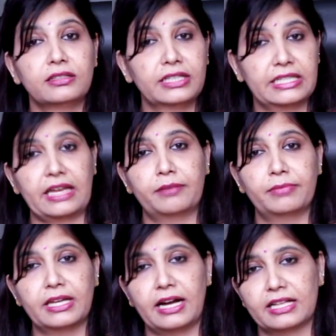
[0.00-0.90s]
it can
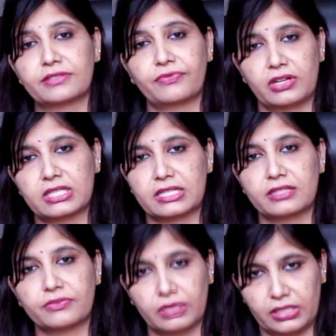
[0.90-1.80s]
be as fast
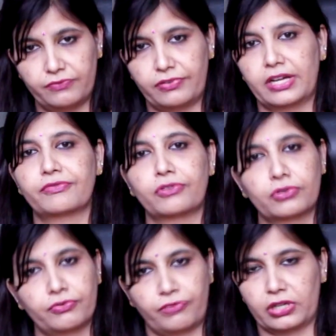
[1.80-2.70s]
as within
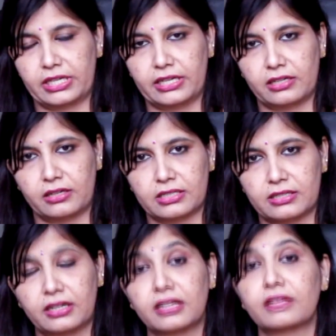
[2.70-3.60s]
24 to 48
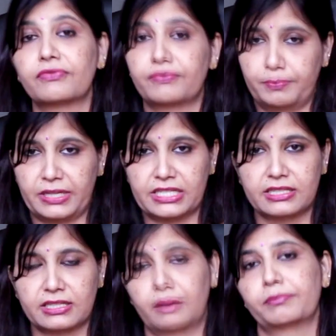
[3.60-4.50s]
hours and if
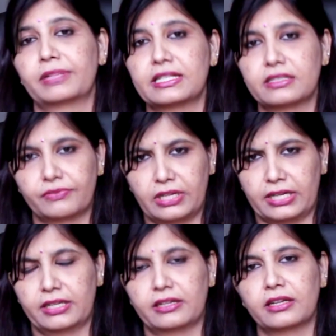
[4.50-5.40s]
patient complains of
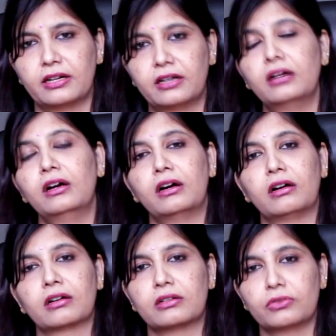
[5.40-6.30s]
diarrhea
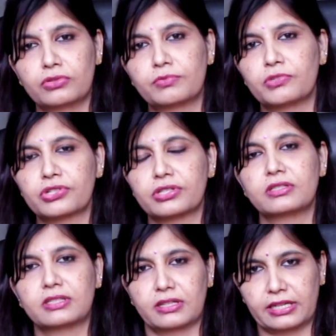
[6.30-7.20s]
or loose
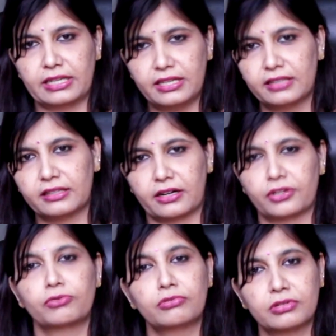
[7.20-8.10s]
motions or any other
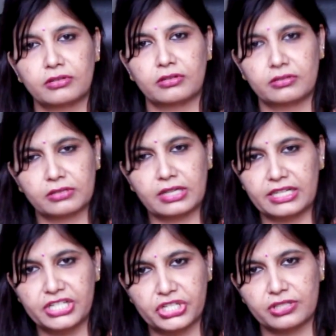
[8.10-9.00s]
acute uh,
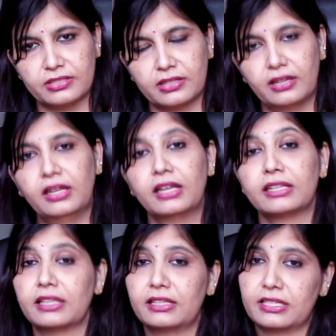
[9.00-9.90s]
conditions, then